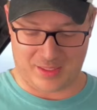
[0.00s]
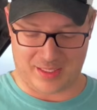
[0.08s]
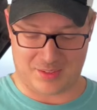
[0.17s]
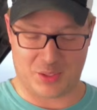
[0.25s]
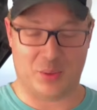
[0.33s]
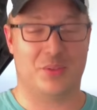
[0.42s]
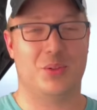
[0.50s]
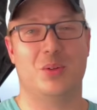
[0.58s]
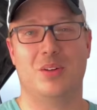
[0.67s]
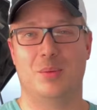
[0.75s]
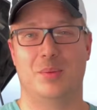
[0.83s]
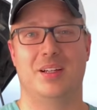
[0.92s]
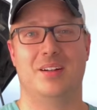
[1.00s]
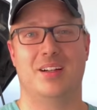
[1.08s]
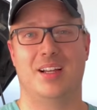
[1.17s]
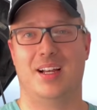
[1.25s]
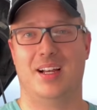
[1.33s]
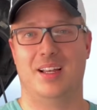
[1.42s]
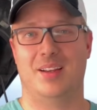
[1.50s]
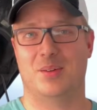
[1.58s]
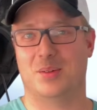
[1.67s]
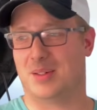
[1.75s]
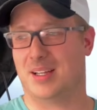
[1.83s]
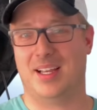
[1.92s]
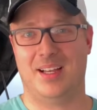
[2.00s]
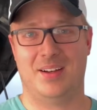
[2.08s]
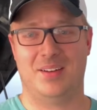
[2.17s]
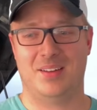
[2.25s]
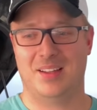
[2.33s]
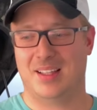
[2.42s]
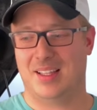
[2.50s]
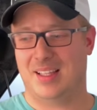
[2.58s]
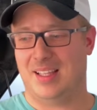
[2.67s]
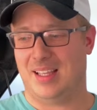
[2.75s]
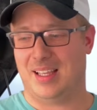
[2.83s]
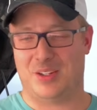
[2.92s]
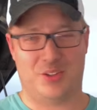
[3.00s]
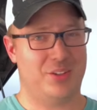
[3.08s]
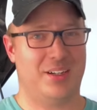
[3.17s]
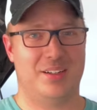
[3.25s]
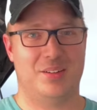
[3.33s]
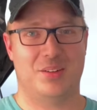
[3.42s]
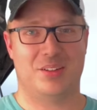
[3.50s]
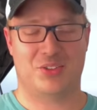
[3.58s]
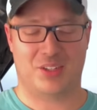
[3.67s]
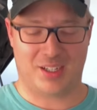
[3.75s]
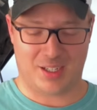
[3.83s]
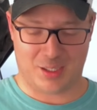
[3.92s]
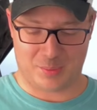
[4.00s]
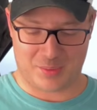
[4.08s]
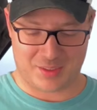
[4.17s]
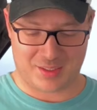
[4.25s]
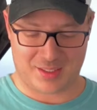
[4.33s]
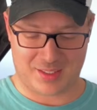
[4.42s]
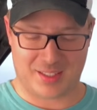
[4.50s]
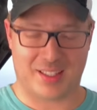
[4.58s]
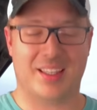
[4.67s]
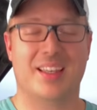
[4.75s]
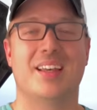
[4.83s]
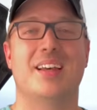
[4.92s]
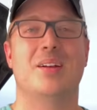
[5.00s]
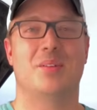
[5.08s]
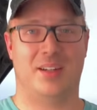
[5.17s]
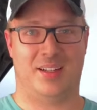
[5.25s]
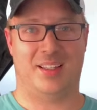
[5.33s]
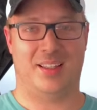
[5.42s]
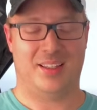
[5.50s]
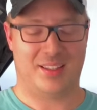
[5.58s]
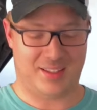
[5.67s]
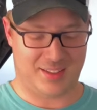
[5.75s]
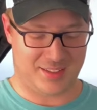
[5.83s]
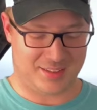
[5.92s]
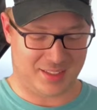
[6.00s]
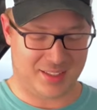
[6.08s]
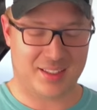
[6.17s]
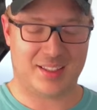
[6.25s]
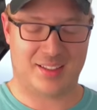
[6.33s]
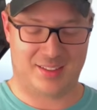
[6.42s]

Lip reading: And so if you're a bigger guy or a gal and you're trying to do this job, get ready, because it